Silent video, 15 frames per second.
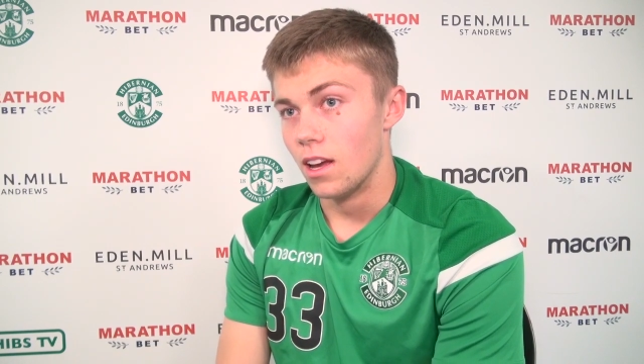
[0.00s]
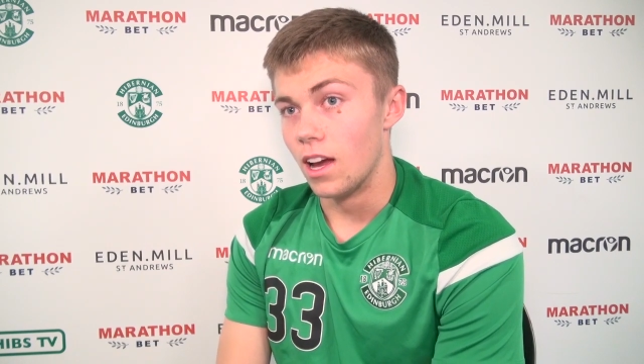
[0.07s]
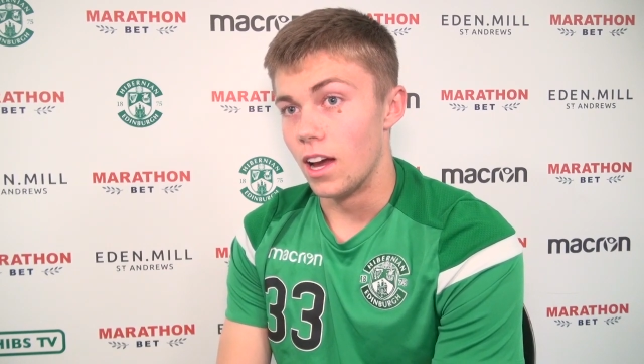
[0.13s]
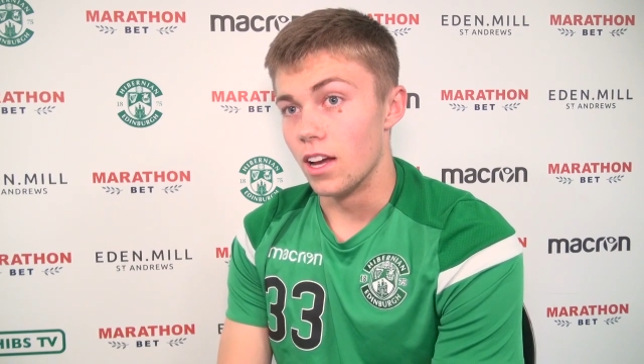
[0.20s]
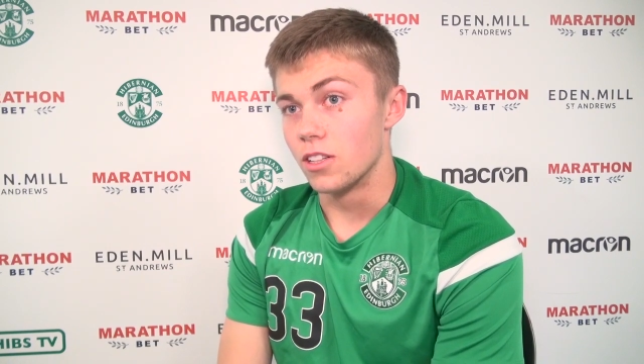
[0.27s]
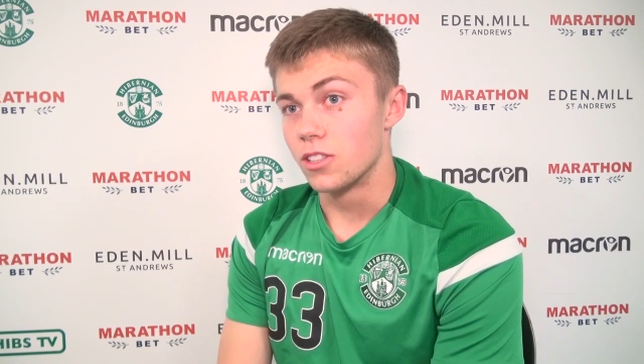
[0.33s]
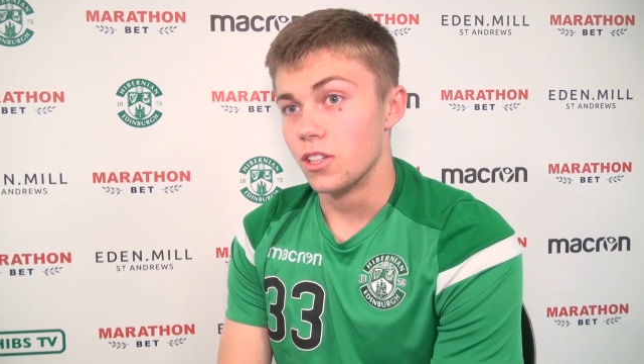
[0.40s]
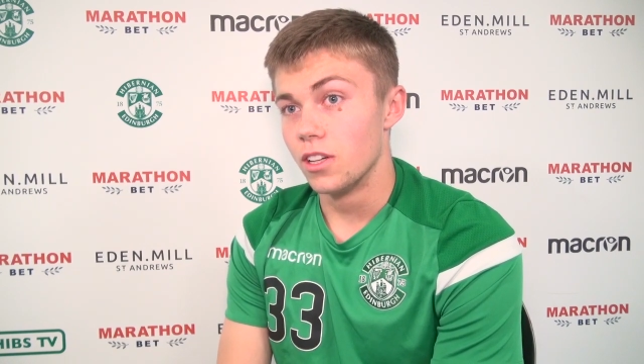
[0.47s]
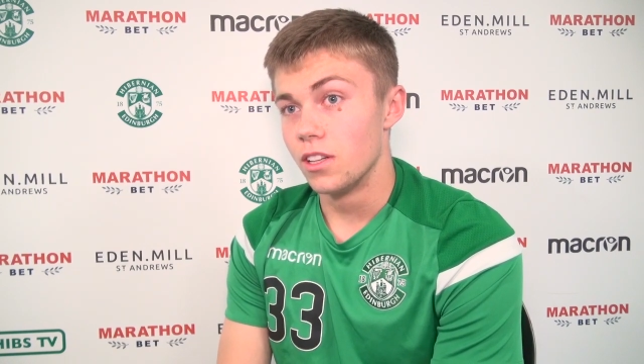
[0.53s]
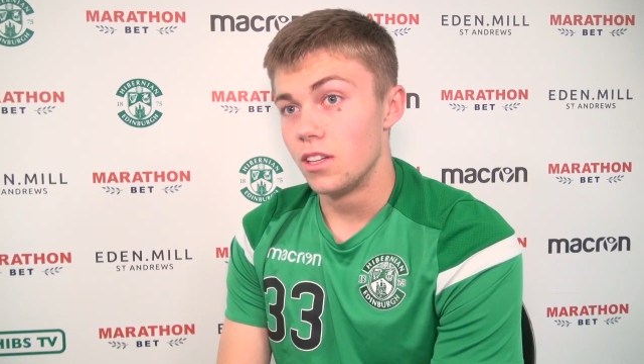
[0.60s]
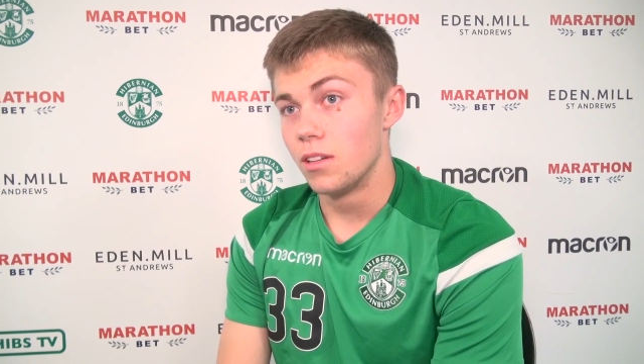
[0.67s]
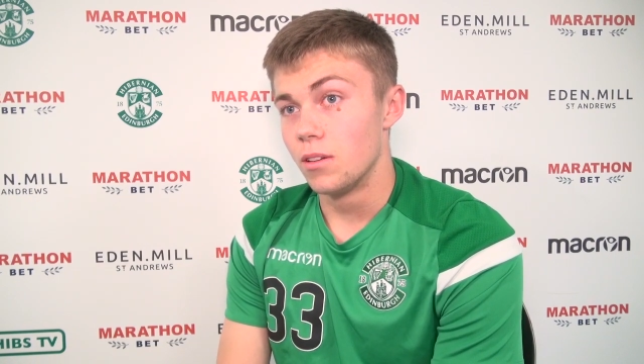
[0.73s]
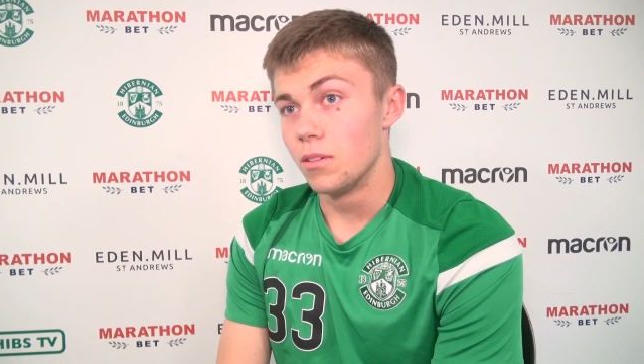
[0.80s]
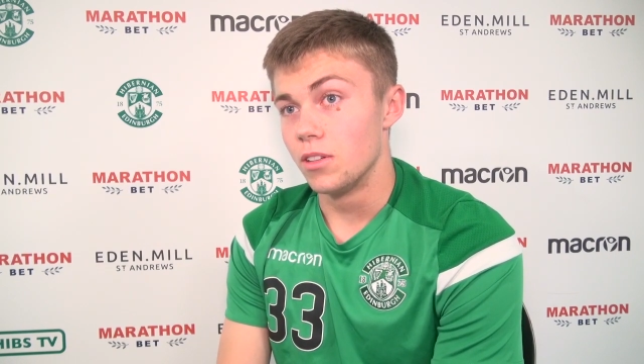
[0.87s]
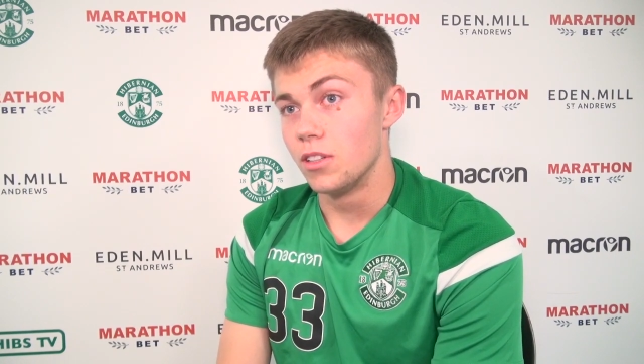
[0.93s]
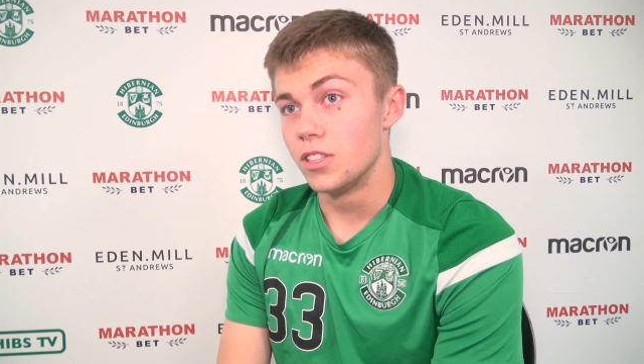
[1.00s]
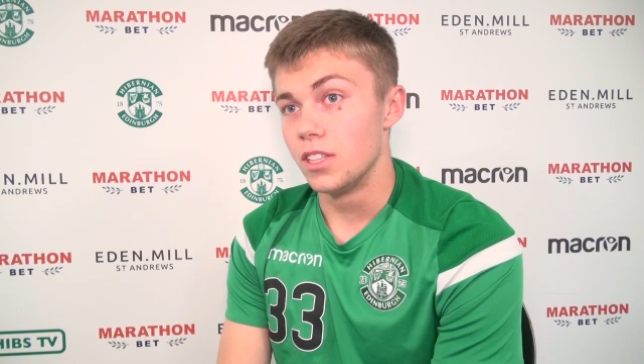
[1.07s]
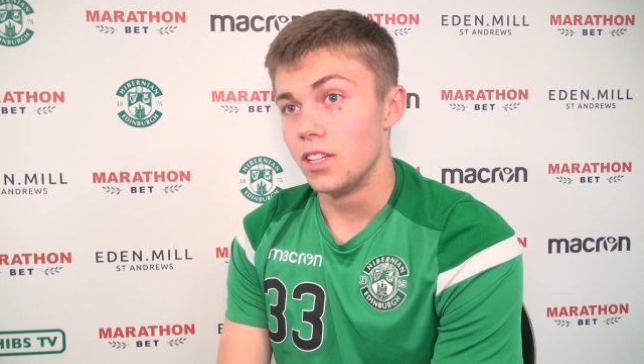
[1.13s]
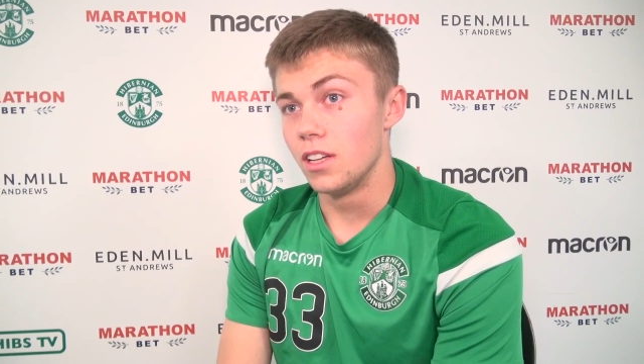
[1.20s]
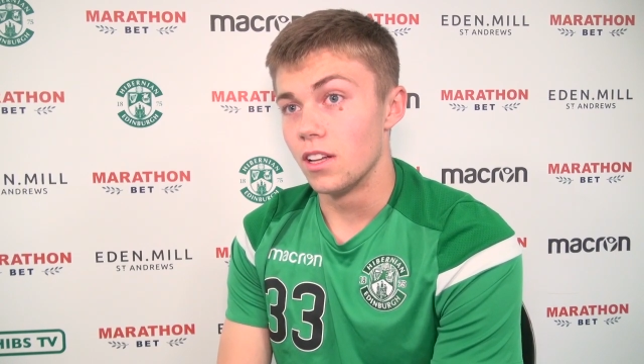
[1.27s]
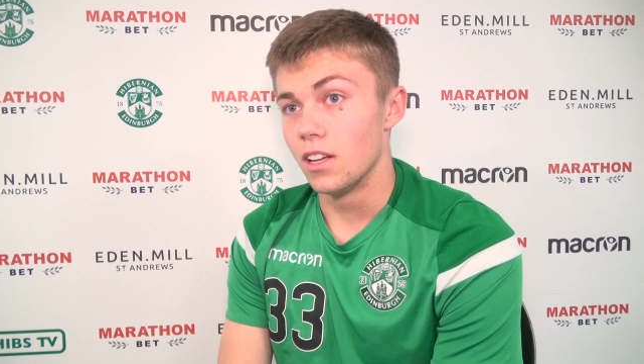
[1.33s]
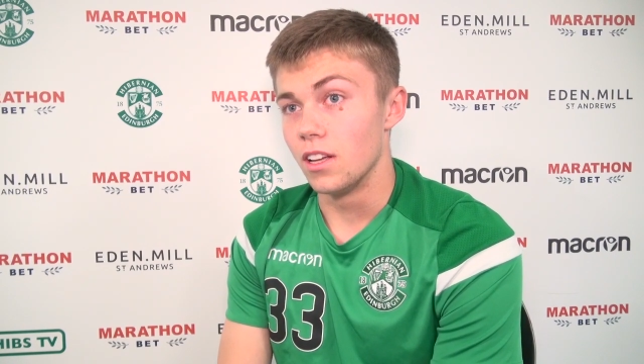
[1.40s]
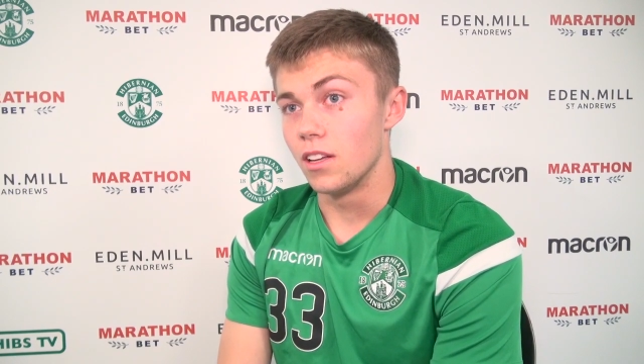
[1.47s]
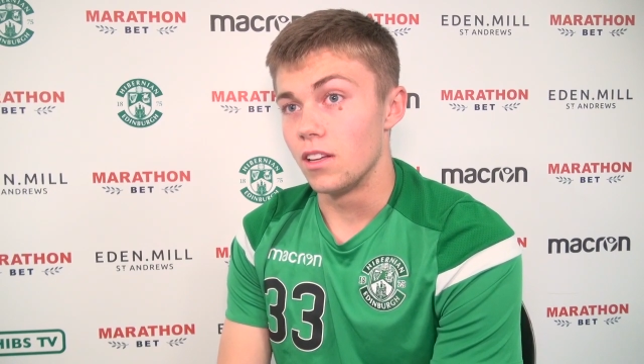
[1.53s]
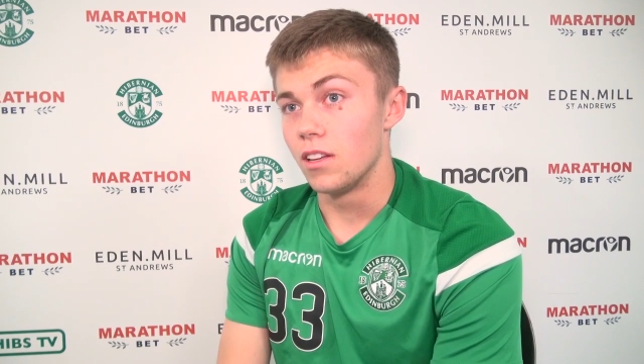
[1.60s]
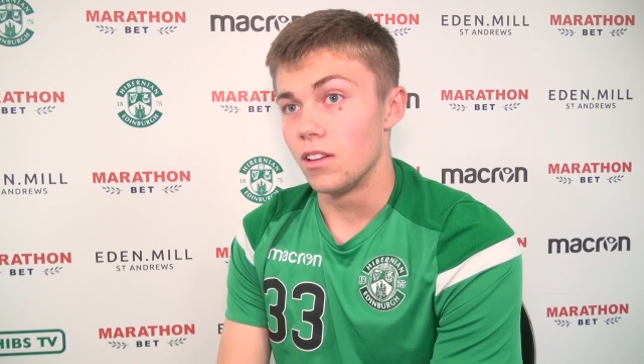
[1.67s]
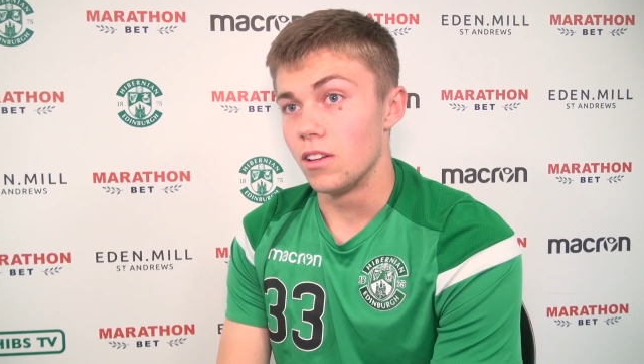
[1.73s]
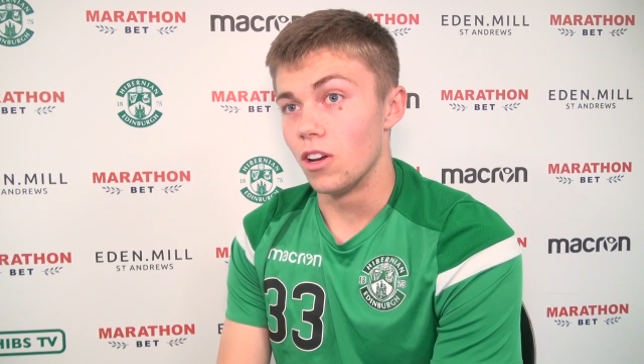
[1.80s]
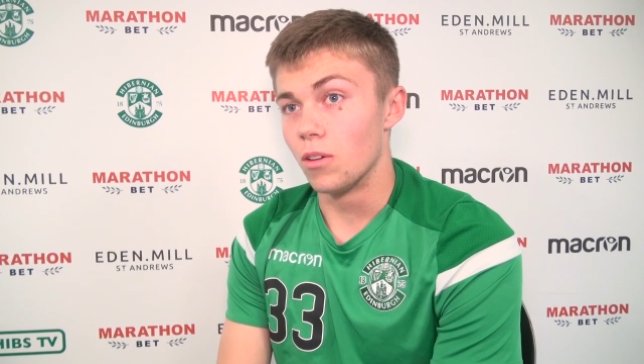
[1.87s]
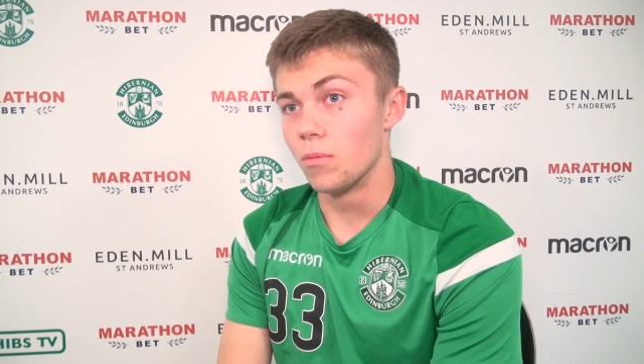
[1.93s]
It's good. You see
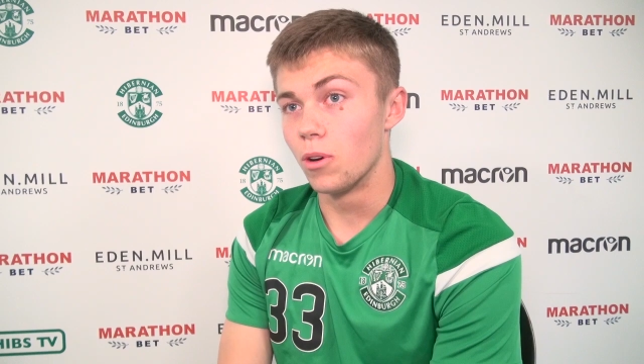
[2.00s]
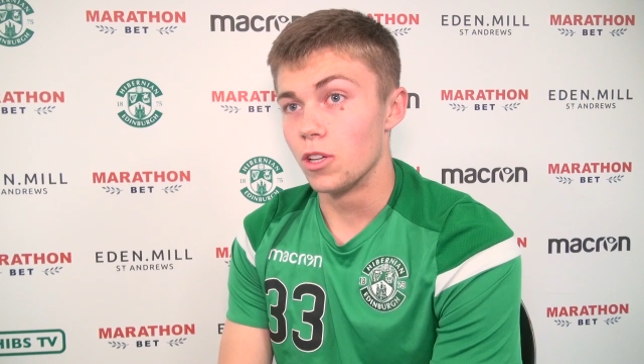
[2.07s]
like young